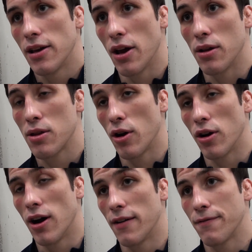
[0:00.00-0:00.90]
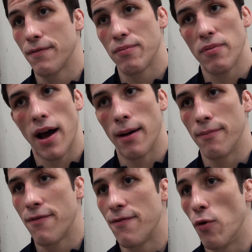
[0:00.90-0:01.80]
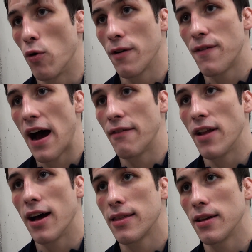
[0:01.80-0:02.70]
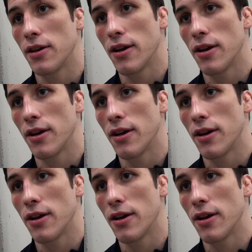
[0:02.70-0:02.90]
you know start off up four or five nothing,